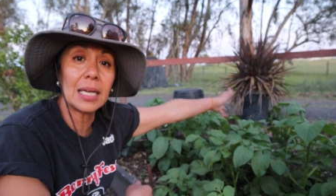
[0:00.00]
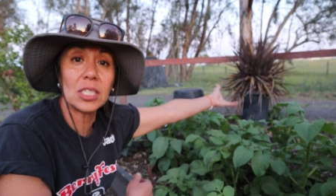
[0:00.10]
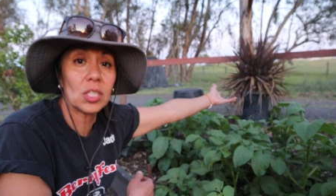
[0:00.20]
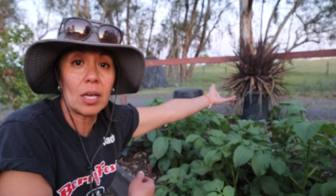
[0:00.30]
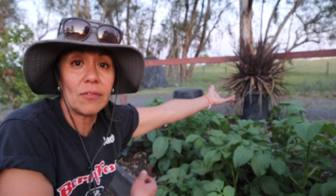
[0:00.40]
that I
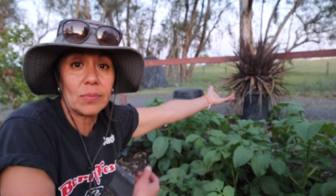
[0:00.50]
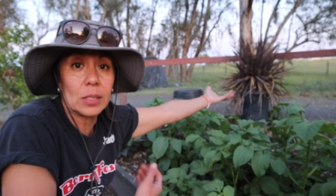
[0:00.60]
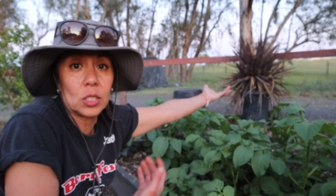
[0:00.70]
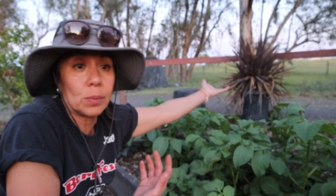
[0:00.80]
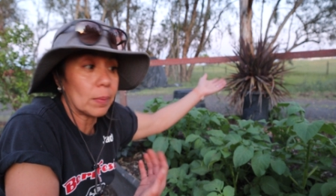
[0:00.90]
just got from
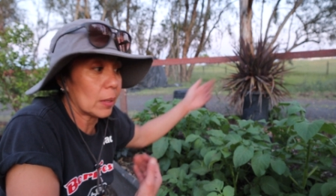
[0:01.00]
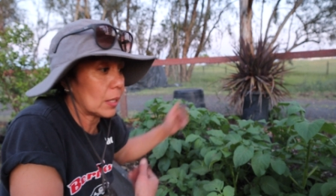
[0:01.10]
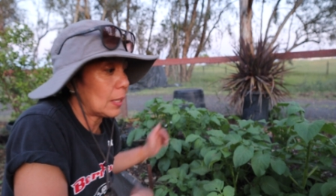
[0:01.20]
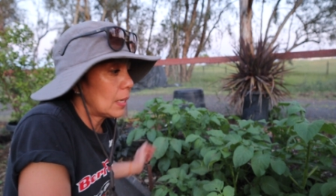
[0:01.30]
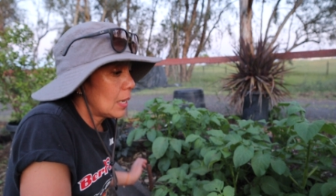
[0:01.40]
the
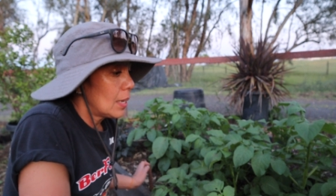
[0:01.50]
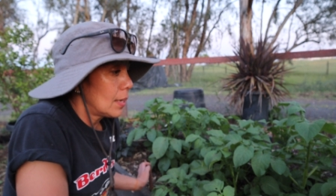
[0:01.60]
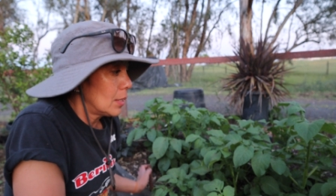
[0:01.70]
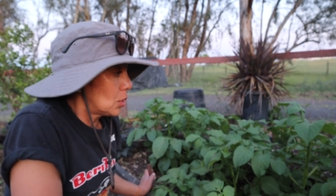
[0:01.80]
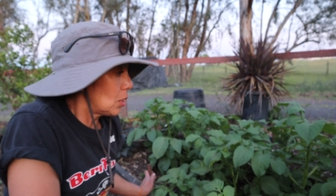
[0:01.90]
supermarket.
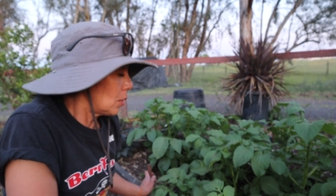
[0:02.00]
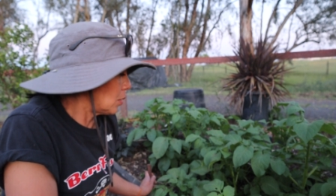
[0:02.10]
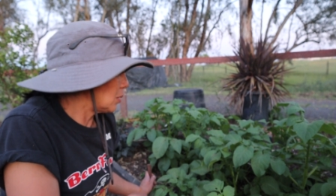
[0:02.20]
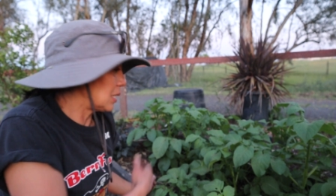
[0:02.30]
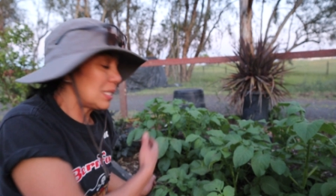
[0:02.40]

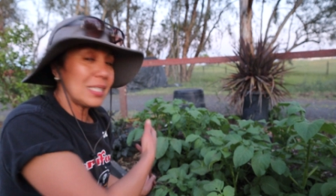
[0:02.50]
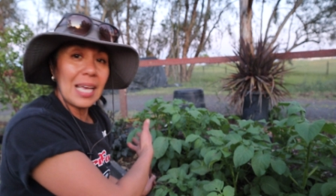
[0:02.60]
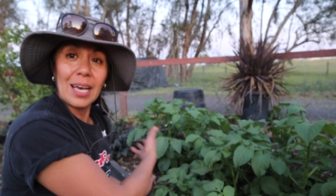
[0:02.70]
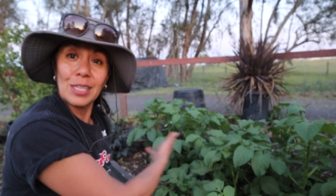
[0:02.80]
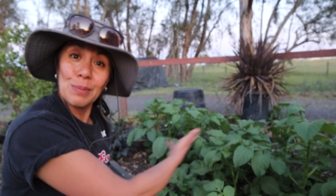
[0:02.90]
So this is
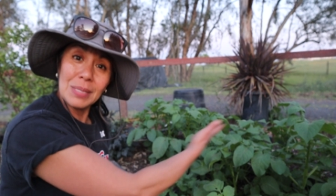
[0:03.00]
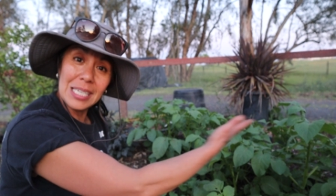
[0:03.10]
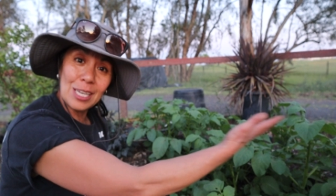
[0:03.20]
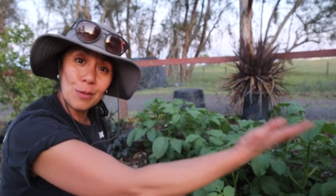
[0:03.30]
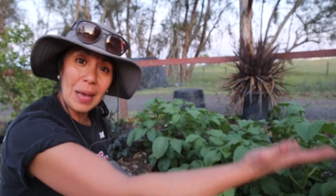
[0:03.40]
how the
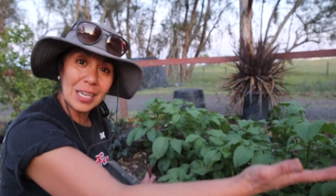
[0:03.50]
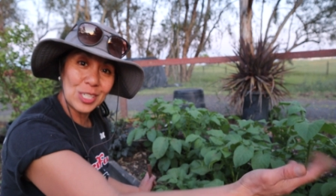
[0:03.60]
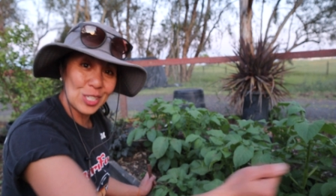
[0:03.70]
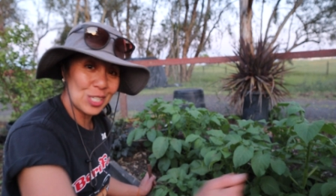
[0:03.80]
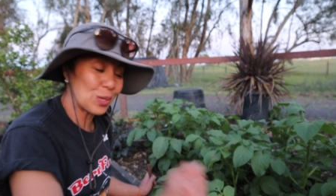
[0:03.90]
potato
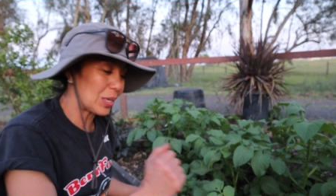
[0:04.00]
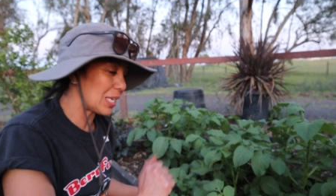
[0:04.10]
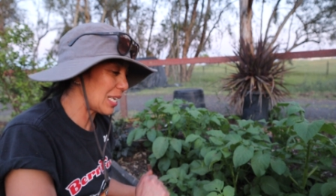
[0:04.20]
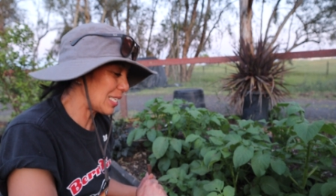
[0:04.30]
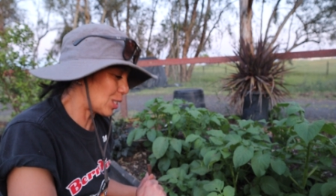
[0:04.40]
patch is
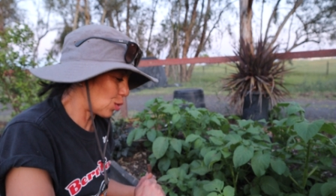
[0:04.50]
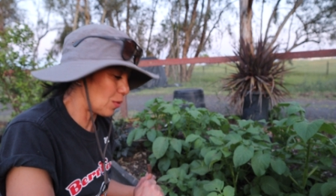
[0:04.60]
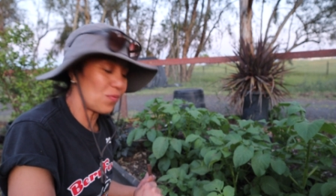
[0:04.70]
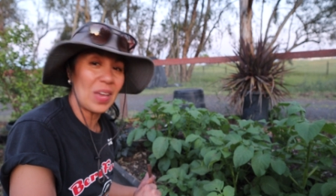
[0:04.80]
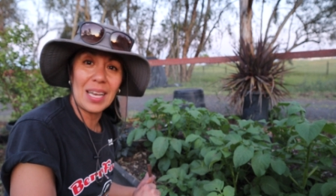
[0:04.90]
doing. It's
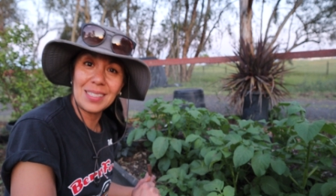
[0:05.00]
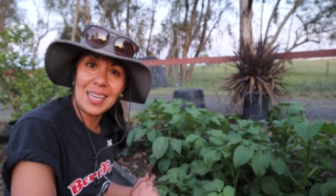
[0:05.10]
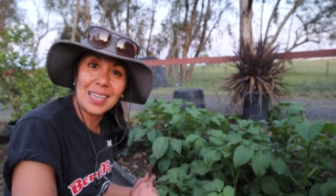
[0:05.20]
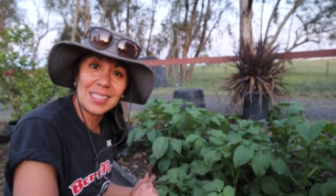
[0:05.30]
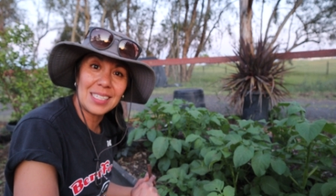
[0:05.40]
doing
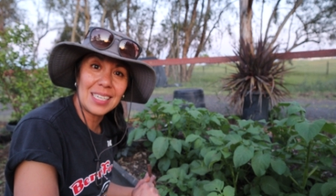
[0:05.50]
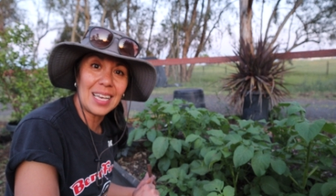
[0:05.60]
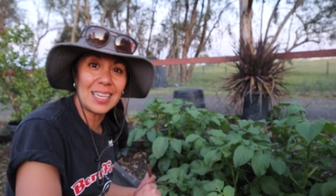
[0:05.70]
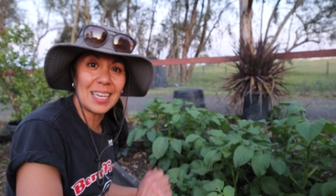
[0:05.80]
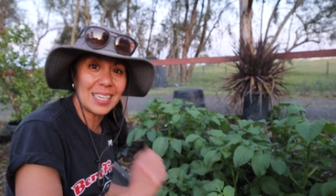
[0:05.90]

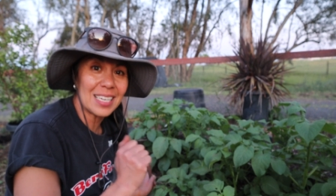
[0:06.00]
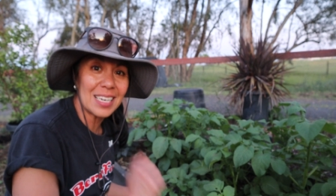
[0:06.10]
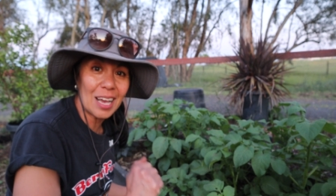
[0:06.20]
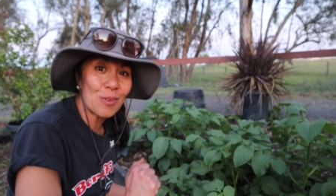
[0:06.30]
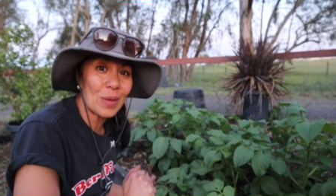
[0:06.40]
fantastic, and I
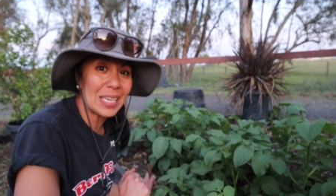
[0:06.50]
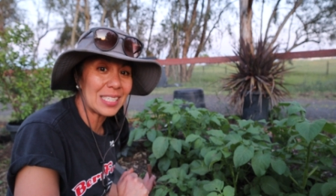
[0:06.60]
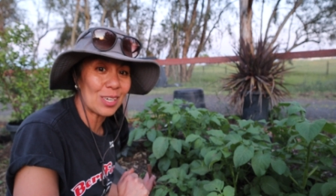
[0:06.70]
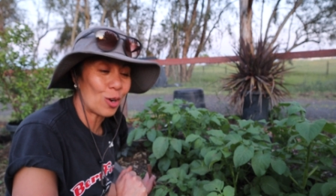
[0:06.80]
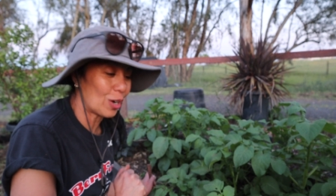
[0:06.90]
cannot
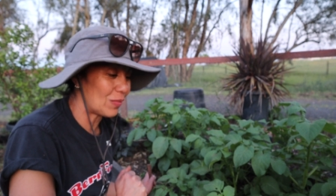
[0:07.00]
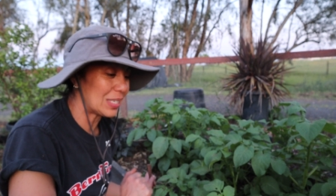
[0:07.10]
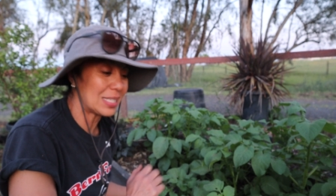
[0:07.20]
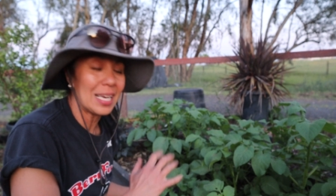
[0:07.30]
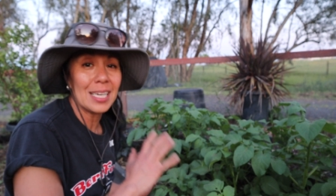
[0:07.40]
wait to
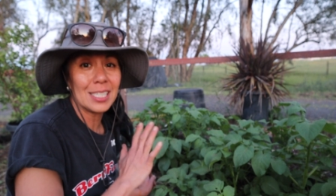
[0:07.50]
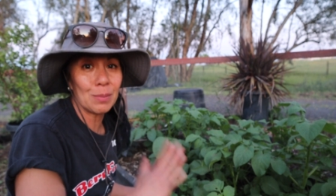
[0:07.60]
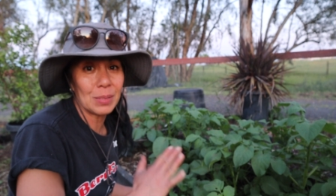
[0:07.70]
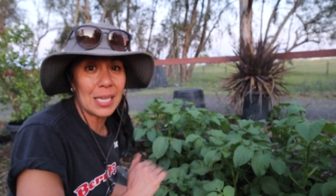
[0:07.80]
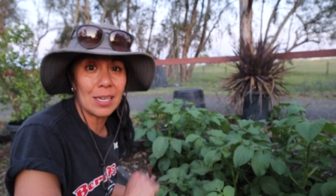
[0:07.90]
harvest
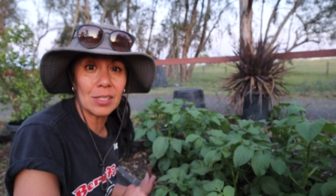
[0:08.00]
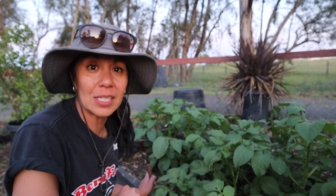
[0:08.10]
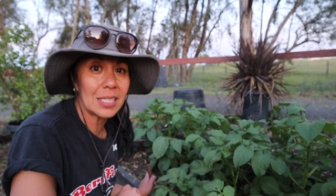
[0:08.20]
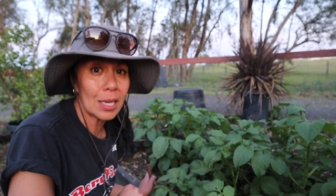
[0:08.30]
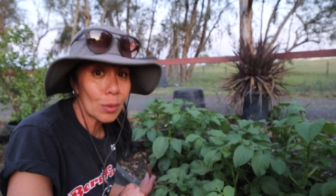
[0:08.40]
some potatoes
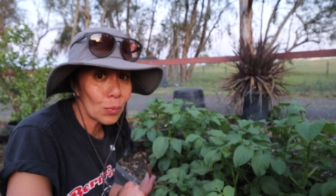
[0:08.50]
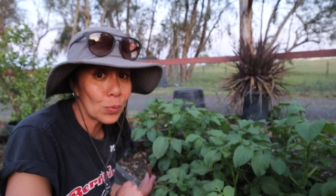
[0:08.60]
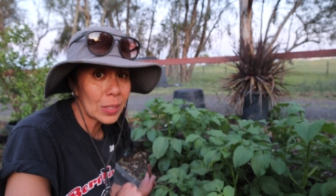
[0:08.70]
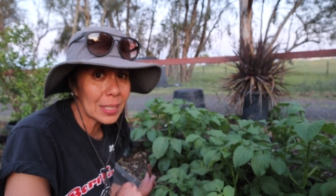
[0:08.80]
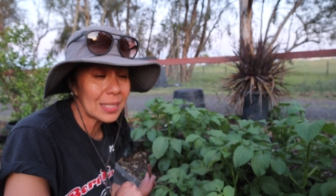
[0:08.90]
because they're
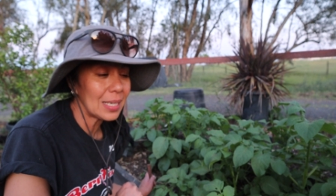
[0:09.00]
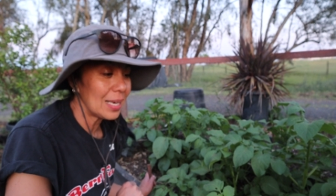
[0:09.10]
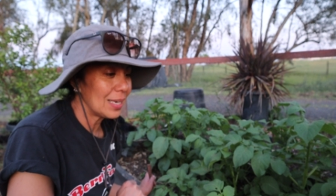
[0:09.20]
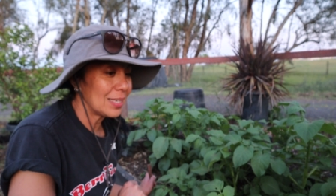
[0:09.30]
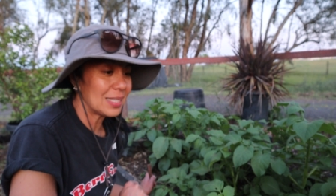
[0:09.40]
really
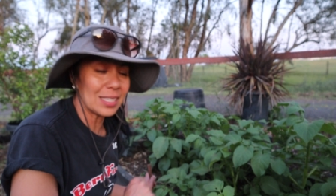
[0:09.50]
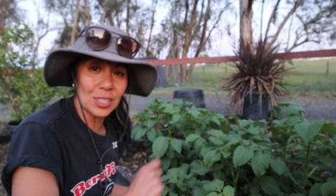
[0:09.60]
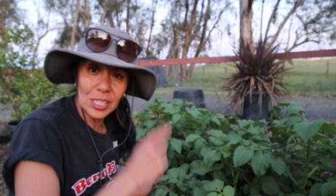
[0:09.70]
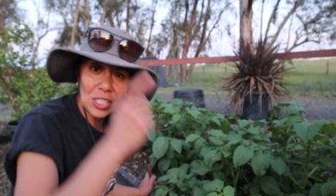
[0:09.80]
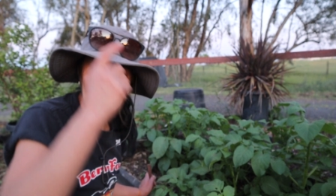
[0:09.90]

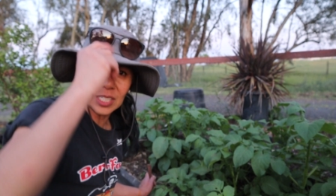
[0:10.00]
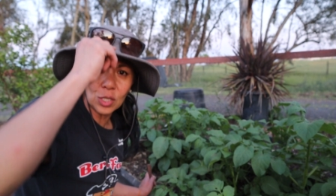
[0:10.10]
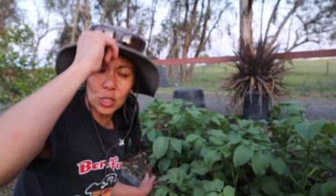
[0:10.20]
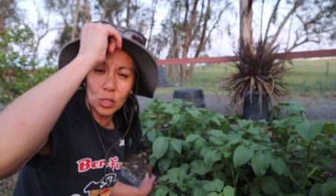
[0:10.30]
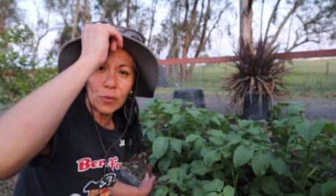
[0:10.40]
delicious.
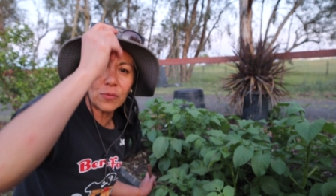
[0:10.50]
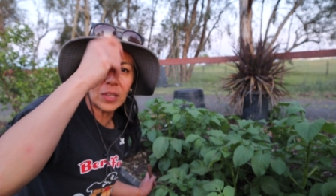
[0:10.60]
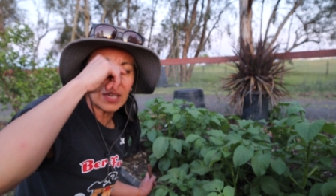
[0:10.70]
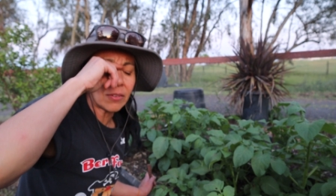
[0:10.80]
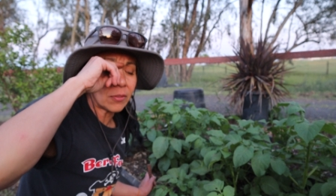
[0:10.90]
They're so
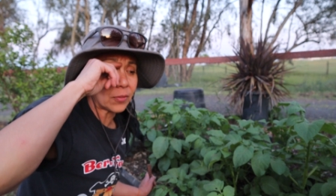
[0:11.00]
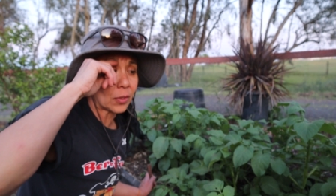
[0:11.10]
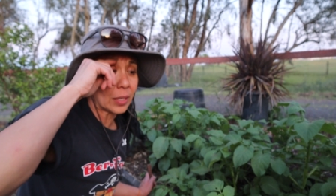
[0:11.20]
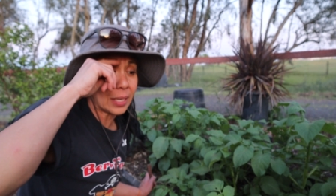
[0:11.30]
flavorful.